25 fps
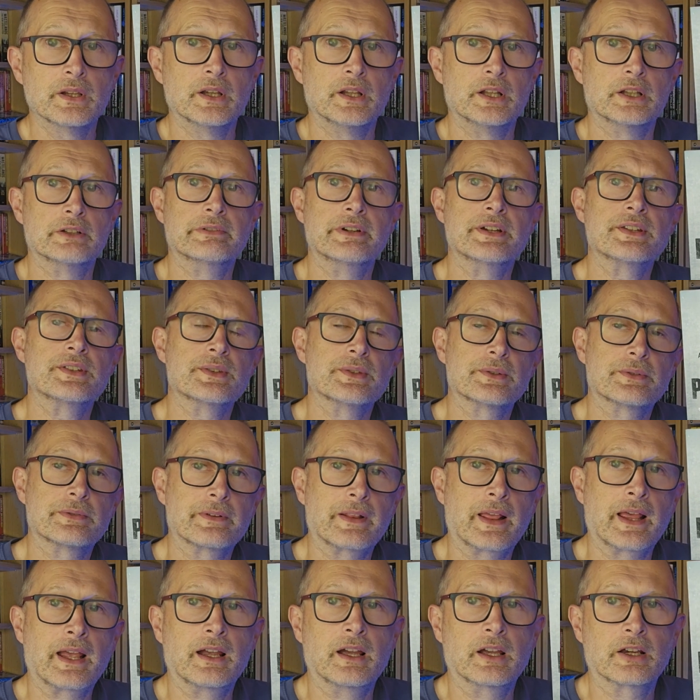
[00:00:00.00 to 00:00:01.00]
And the reasons for
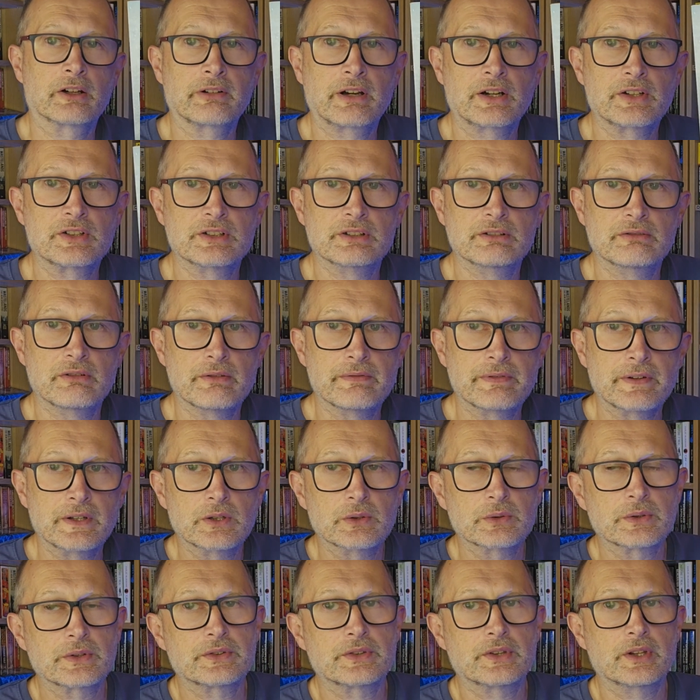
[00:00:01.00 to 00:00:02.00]
that are gradually
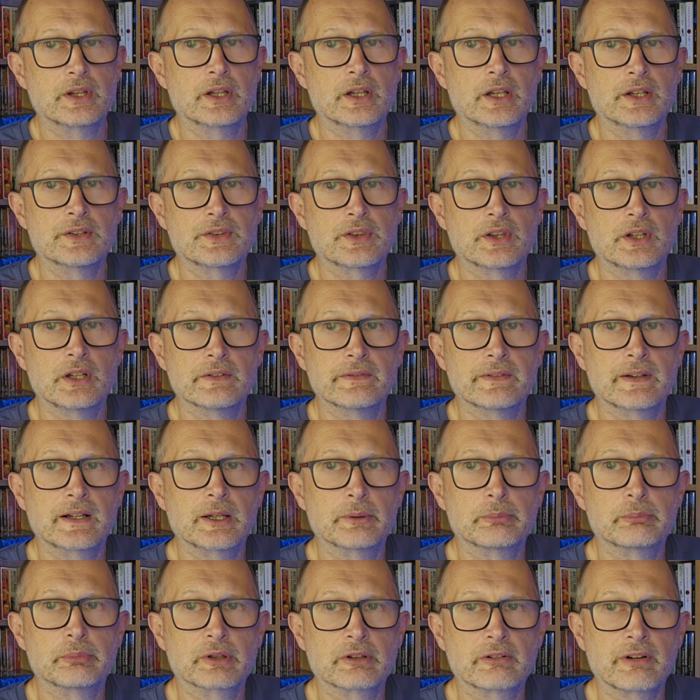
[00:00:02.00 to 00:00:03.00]
revealed as the
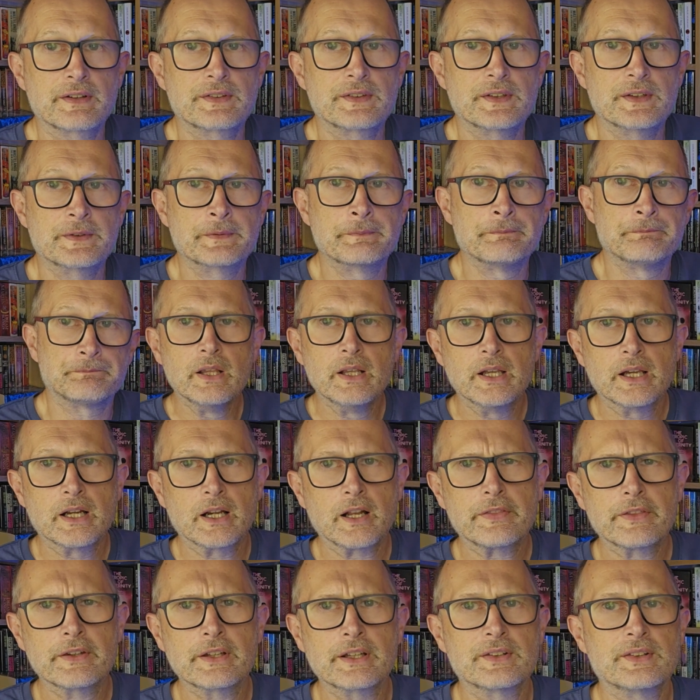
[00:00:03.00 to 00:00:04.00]
novella progresses. And
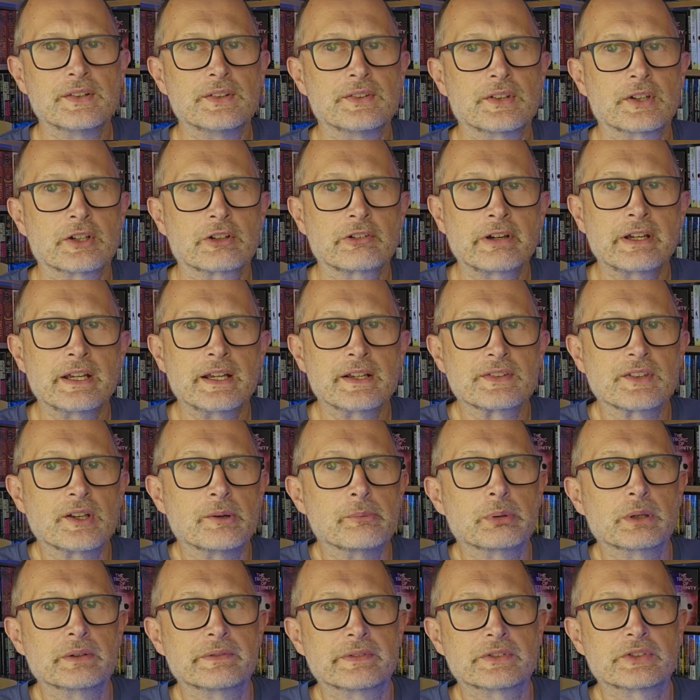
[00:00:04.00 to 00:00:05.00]
I think this is a great
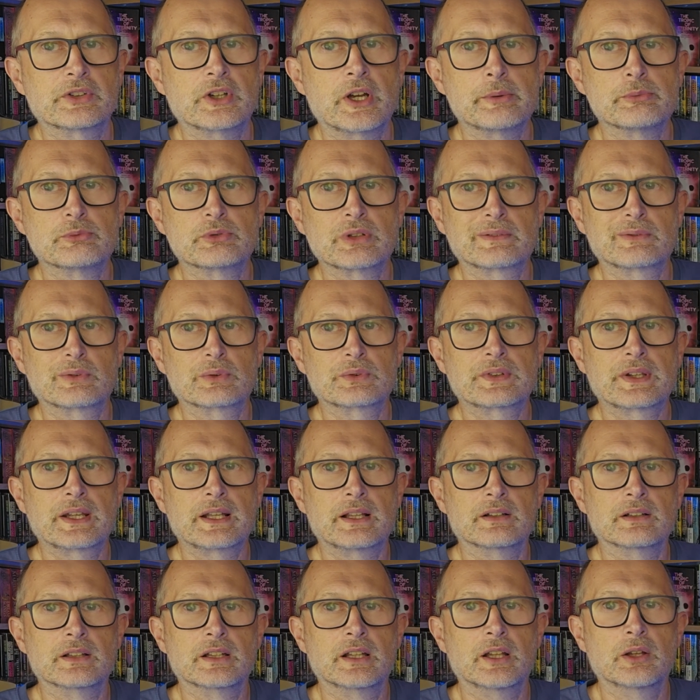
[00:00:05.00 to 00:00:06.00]
example of a time travel
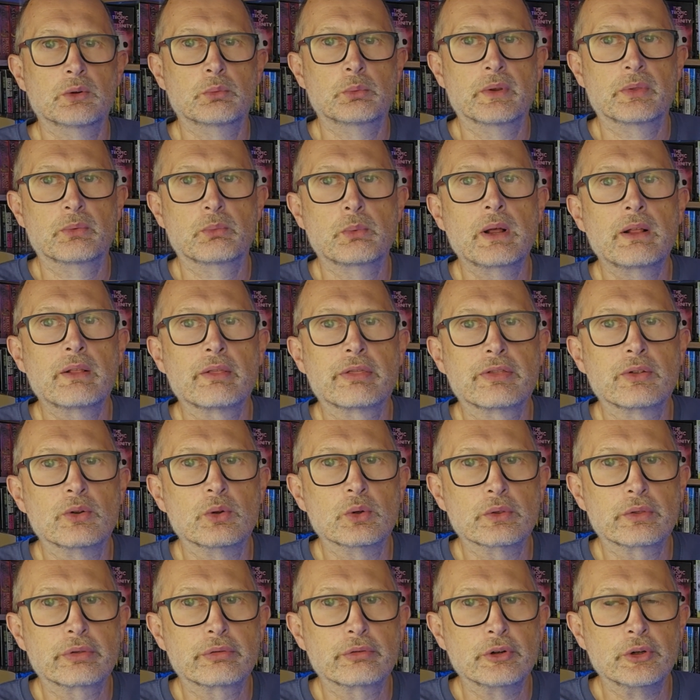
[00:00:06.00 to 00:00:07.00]
tale with well
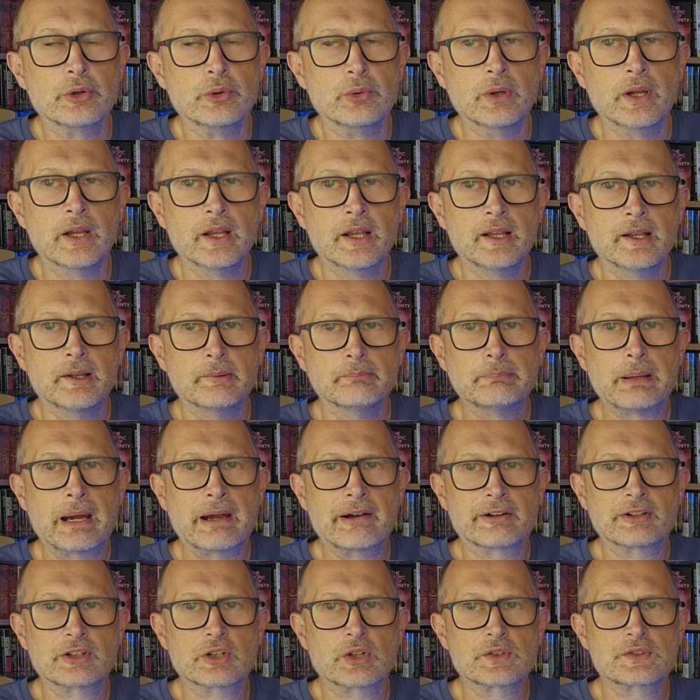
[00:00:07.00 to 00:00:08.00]
thought through
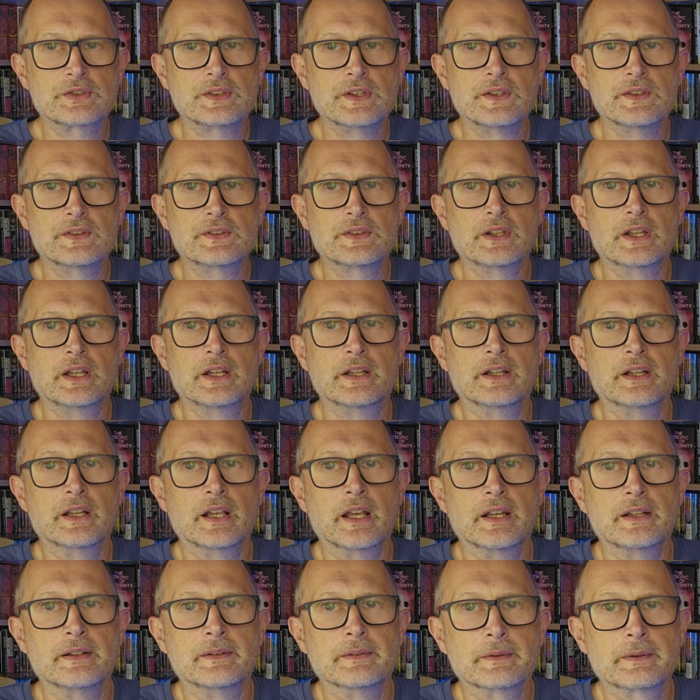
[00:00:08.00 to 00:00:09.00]
paradoxes
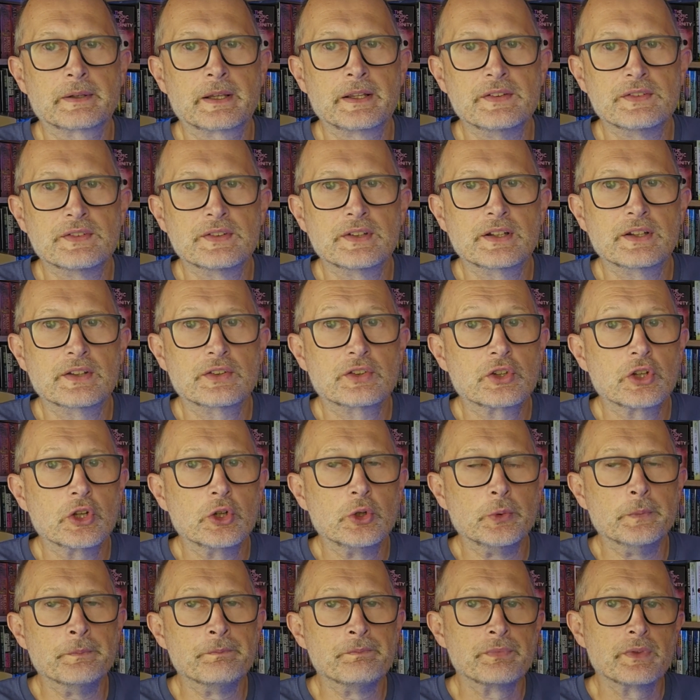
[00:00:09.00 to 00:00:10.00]
and considers
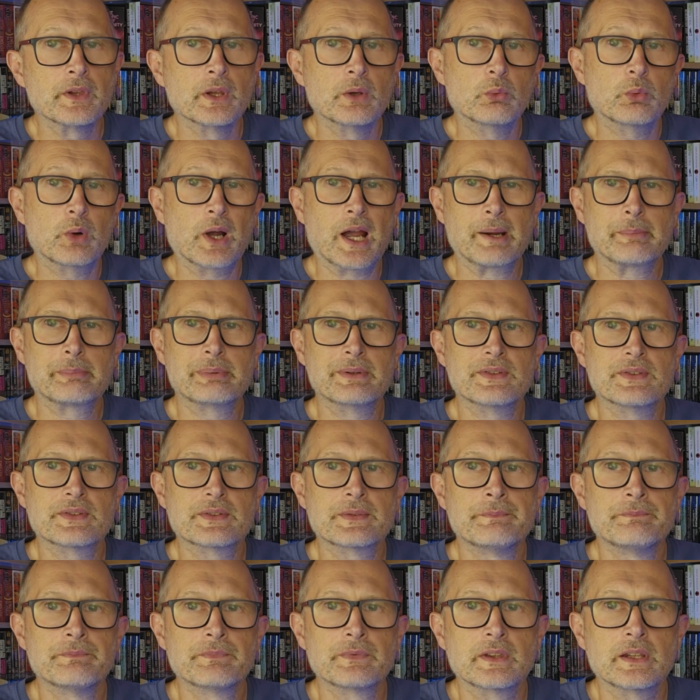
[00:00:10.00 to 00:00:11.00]
too what happens
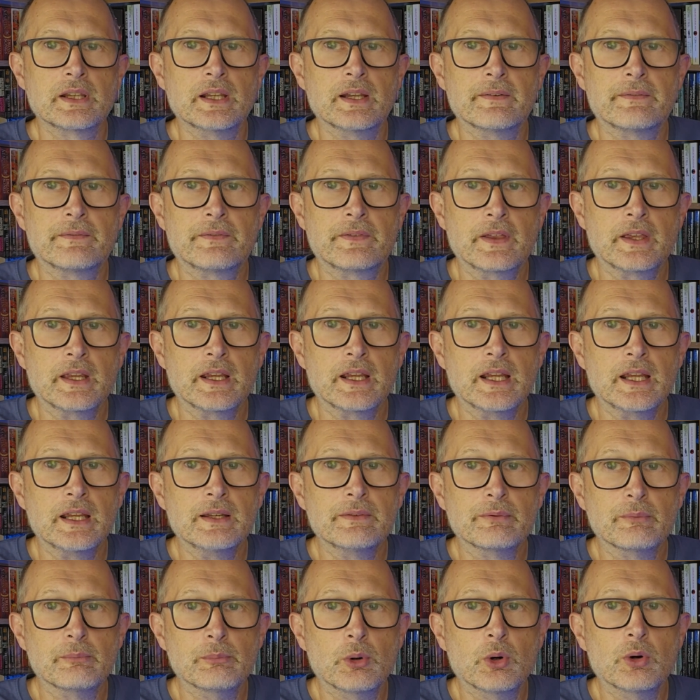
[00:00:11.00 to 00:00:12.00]
if the
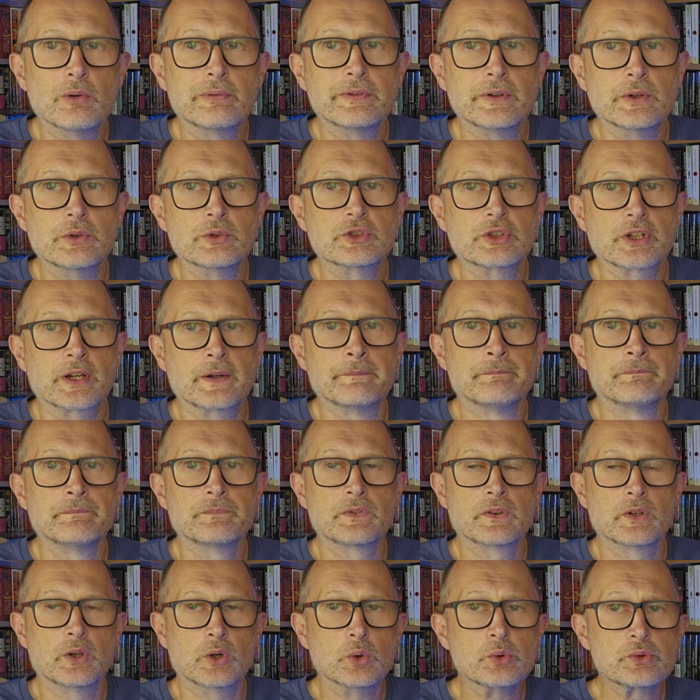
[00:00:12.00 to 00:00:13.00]
even more future
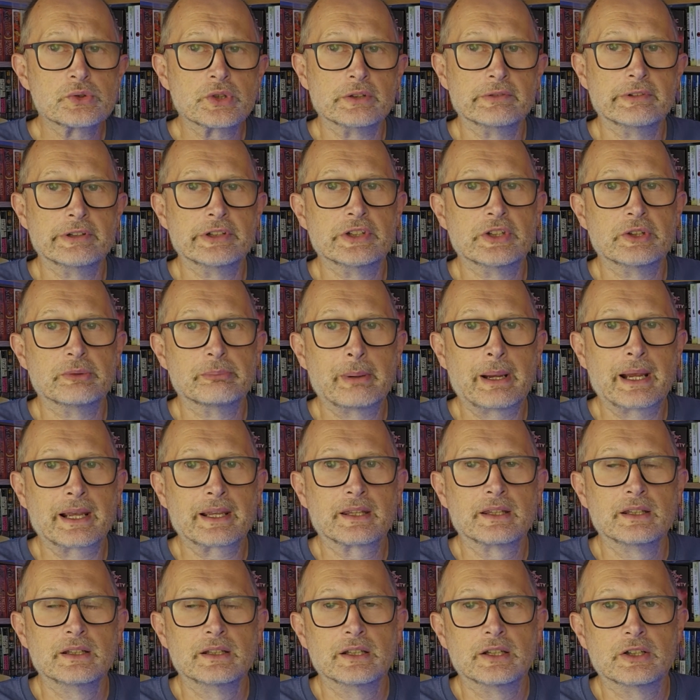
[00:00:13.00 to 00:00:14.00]
also reaches
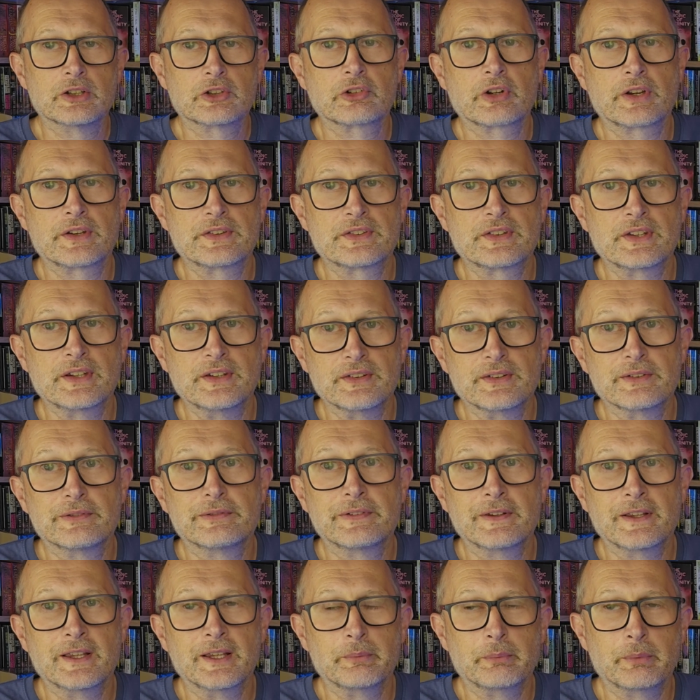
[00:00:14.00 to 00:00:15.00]
back and tries to
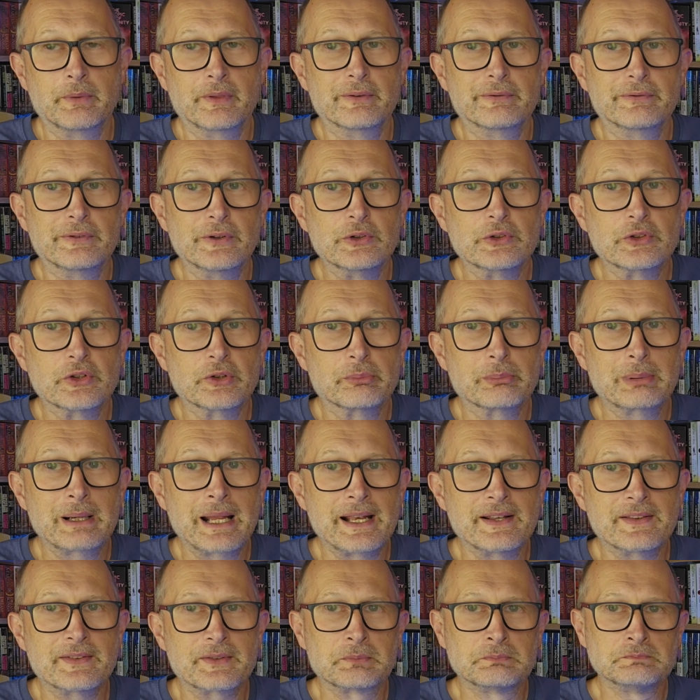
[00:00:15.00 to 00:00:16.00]
interfere with the future's
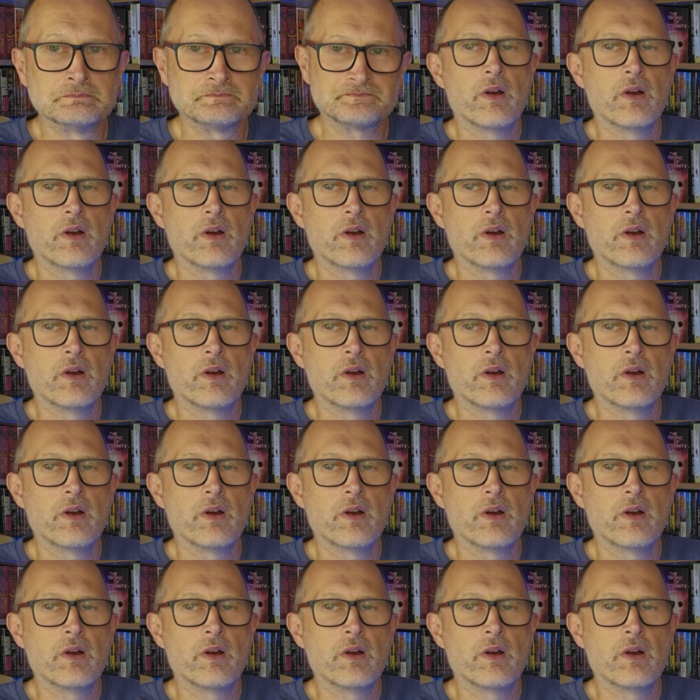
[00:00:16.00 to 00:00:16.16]
plans.